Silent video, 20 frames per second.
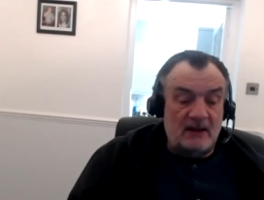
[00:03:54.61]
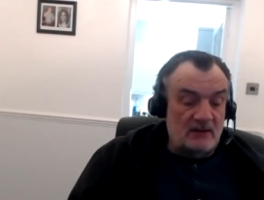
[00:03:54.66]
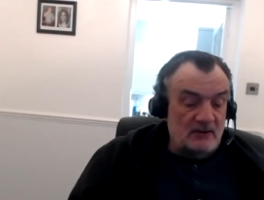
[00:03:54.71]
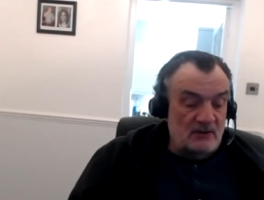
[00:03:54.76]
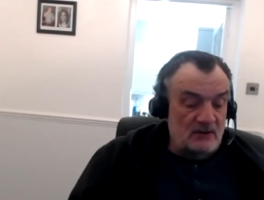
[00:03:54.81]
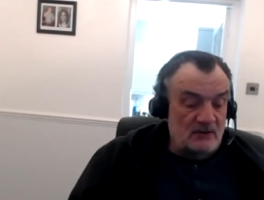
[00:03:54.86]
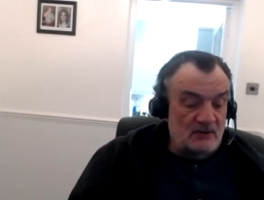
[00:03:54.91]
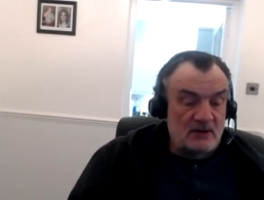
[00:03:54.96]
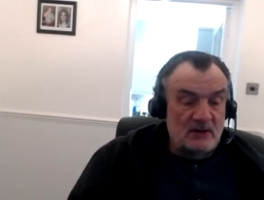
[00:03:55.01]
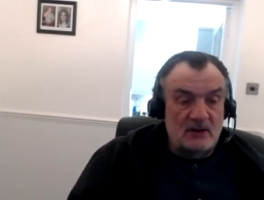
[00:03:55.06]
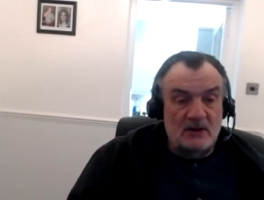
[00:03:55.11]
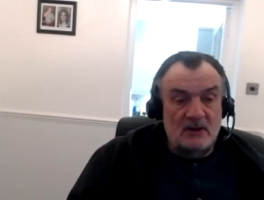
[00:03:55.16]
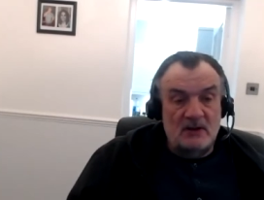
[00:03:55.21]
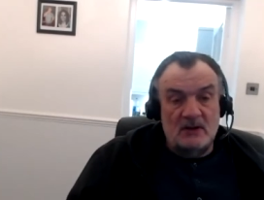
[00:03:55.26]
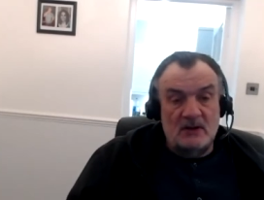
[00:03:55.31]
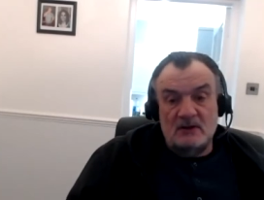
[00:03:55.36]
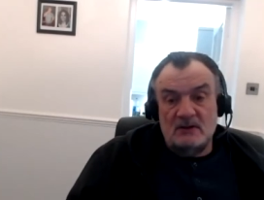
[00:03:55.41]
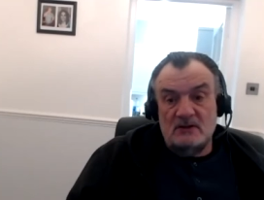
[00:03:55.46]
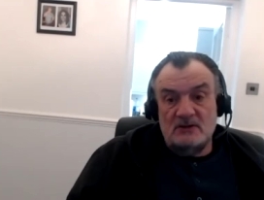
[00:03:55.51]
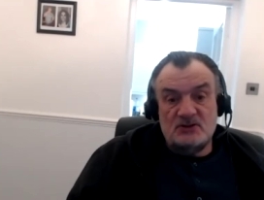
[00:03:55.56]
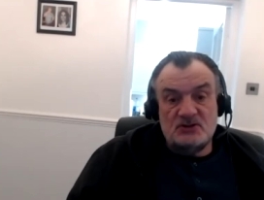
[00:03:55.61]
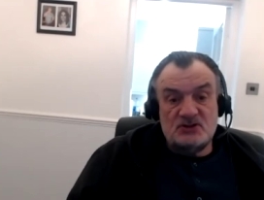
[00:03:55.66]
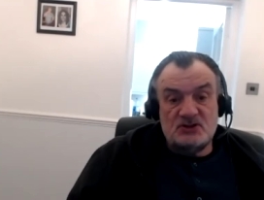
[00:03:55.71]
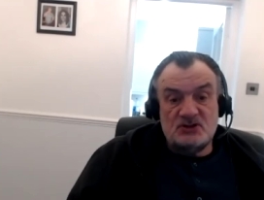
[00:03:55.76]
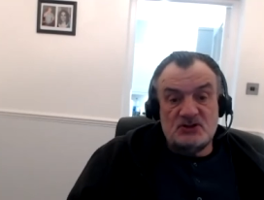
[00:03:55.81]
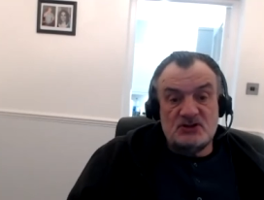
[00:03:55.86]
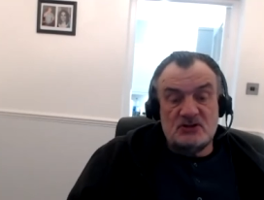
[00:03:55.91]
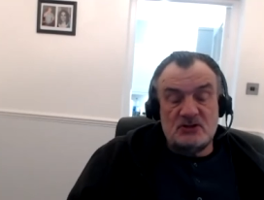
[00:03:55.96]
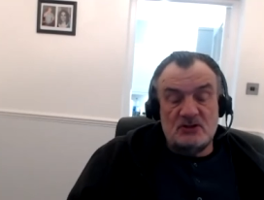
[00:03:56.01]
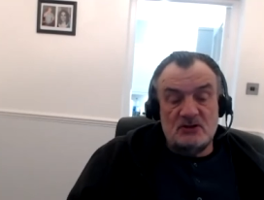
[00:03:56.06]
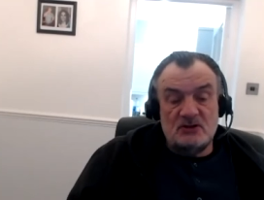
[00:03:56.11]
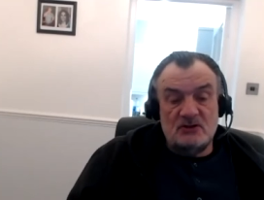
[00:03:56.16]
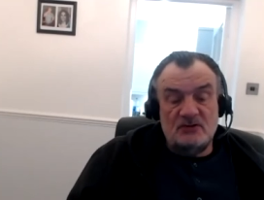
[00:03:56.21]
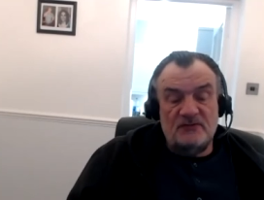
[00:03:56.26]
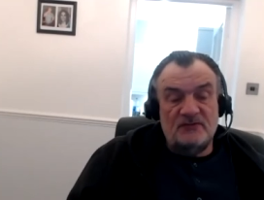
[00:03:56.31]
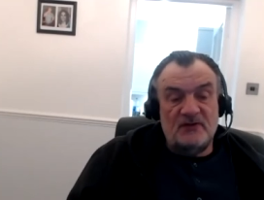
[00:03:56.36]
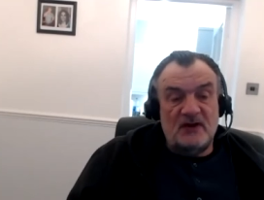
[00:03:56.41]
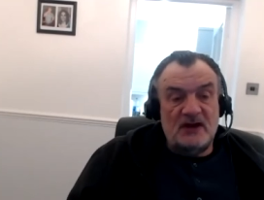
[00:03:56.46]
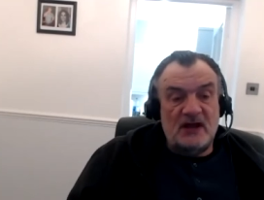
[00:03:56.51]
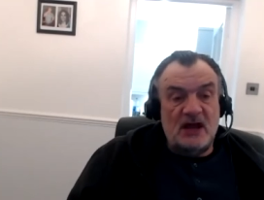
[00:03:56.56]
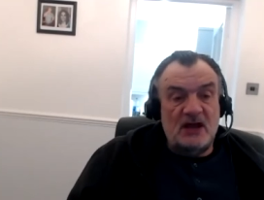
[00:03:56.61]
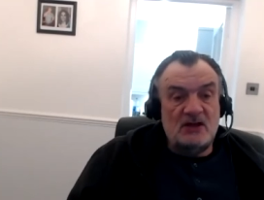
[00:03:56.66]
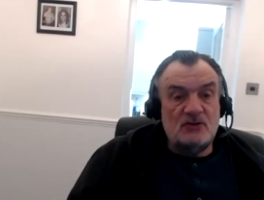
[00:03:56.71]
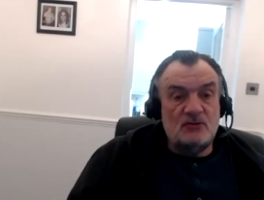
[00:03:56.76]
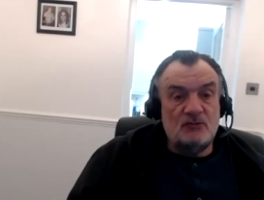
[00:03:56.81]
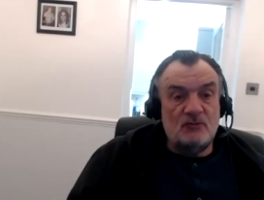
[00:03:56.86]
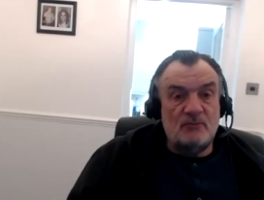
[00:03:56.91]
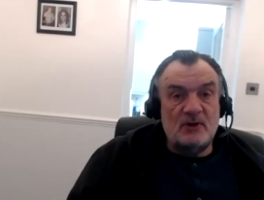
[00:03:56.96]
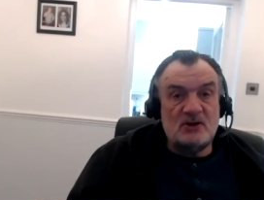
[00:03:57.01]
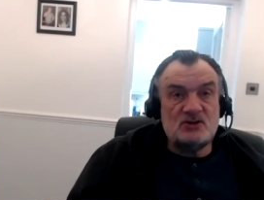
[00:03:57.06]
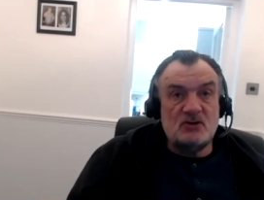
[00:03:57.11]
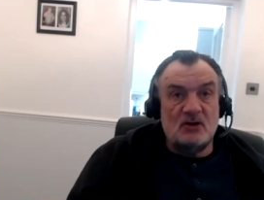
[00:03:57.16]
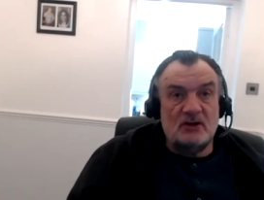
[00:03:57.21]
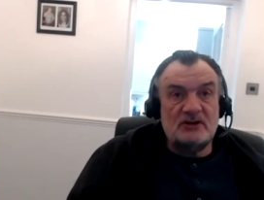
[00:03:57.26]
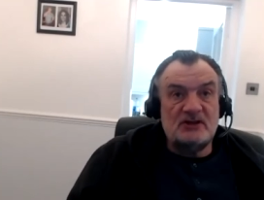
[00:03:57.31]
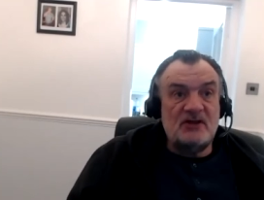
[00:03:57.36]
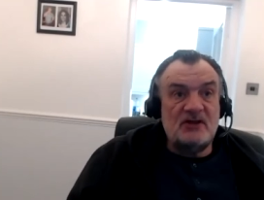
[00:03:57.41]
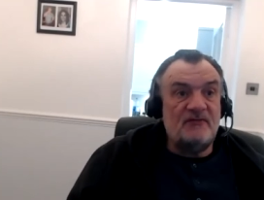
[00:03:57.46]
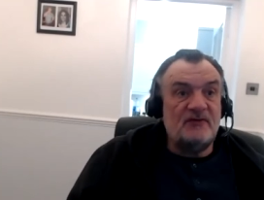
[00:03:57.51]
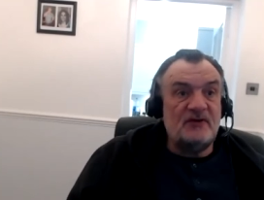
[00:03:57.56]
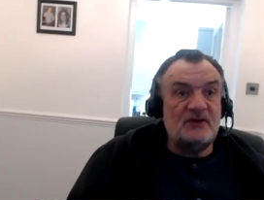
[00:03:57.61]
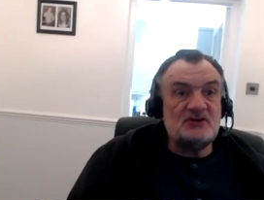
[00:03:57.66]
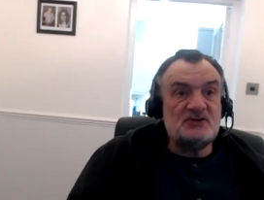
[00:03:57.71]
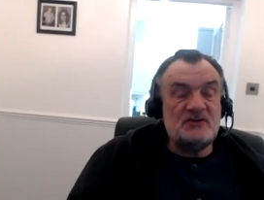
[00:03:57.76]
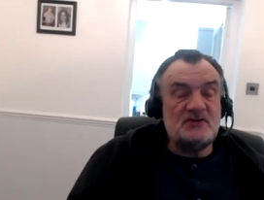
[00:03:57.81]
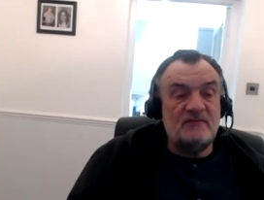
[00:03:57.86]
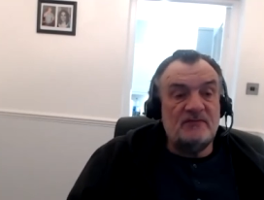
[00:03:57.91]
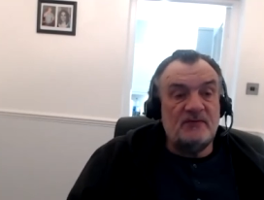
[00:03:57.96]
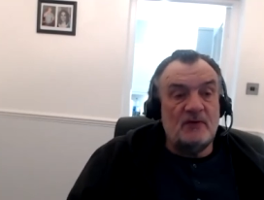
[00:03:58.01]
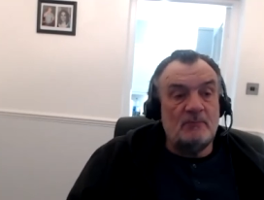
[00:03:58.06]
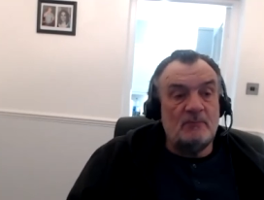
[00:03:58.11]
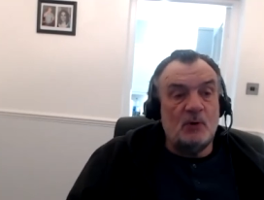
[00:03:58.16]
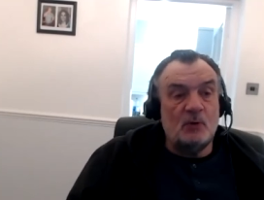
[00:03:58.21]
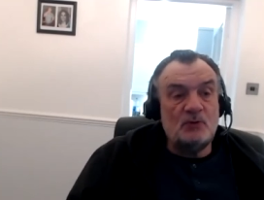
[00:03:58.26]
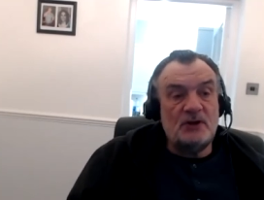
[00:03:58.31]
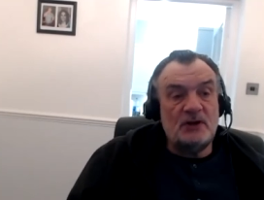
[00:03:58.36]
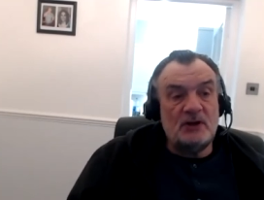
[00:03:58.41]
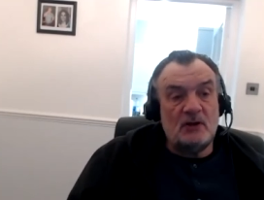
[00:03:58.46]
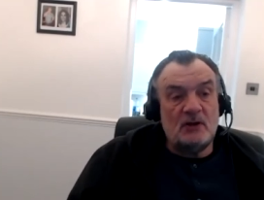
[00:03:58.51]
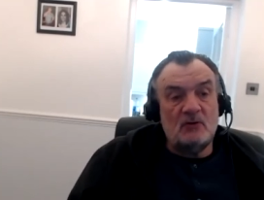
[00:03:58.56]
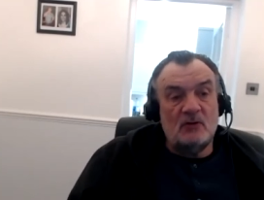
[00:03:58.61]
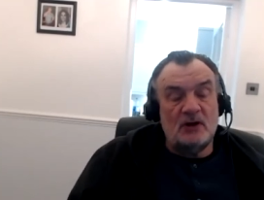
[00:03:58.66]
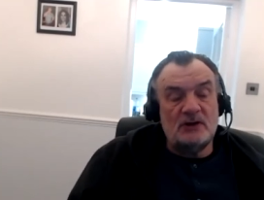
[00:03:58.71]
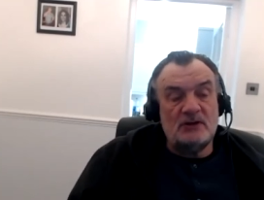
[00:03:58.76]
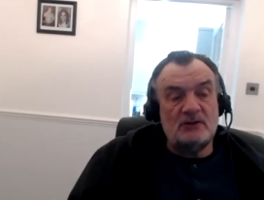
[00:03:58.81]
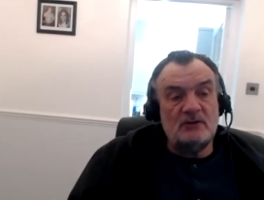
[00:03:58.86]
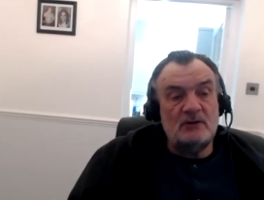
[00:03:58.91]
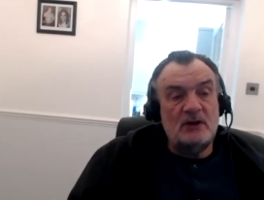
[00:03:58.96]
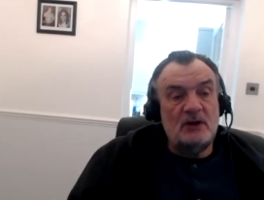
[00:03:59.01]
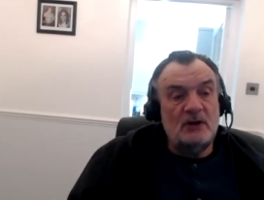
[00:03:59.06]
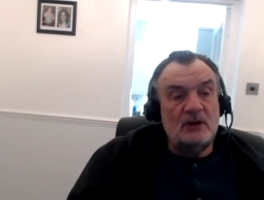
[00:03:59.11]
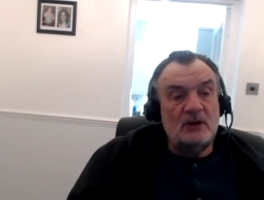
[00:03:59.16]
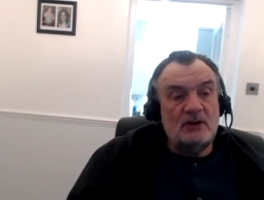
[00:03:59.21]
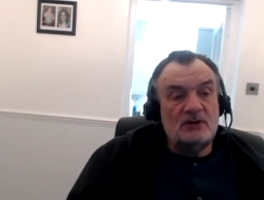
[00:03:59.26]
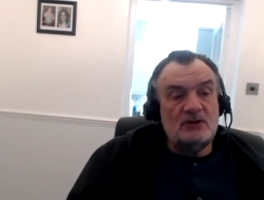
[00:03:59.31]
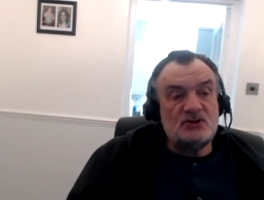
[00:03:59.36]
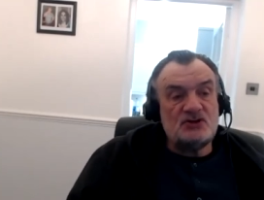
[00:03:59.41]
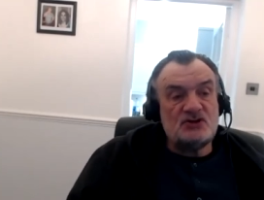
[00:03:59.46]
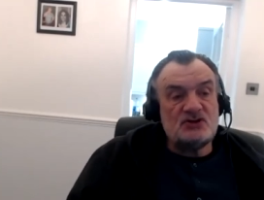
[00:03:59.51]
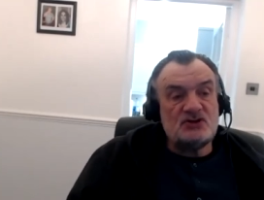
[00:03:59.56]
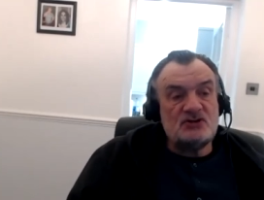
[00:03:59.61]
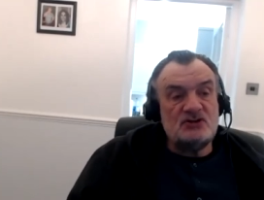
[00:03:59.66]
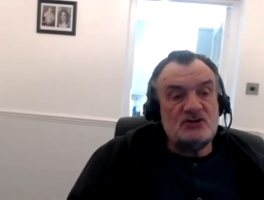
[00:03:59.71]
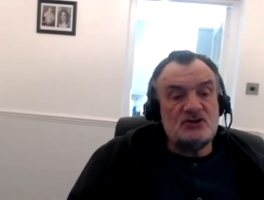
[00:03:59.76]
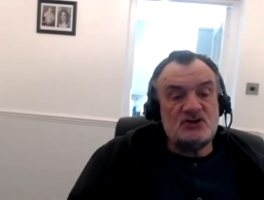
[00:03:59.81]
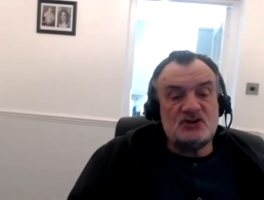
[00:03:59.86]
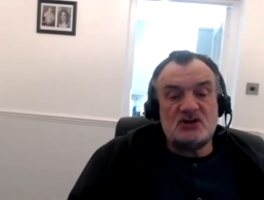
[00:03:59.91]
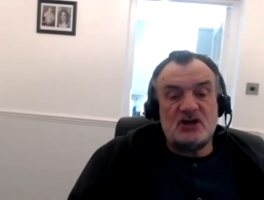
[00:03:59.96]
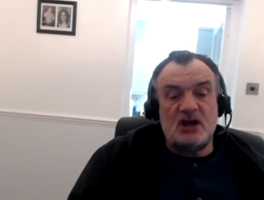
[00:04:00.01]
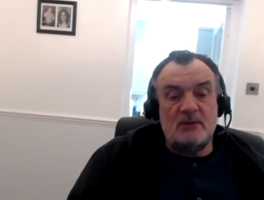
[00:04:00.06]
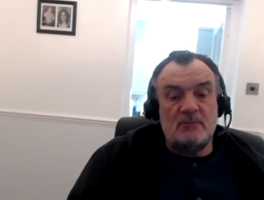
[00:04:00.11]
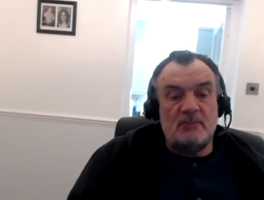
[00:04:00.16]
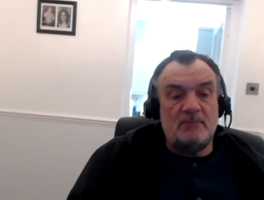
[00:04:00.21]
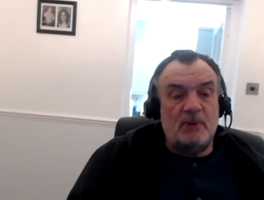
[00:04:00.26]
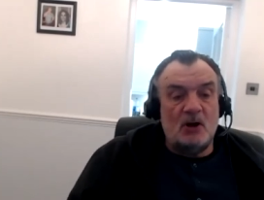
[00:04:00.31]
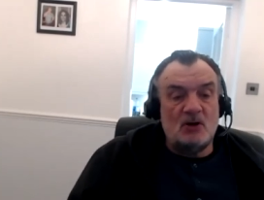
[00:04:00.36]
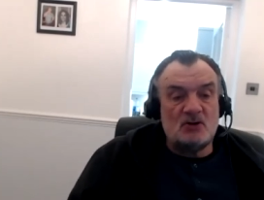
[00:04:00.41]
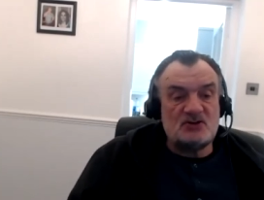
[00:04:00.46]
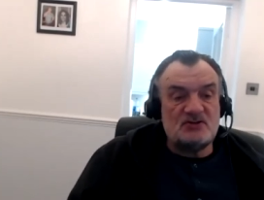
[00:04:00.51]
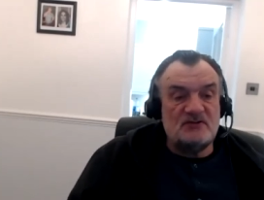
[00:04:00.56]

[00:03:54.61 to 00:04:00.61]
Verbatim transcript: And uh, it's just uh, it's funny how you remember. It's like defeats in football, you know, like you you you skip past the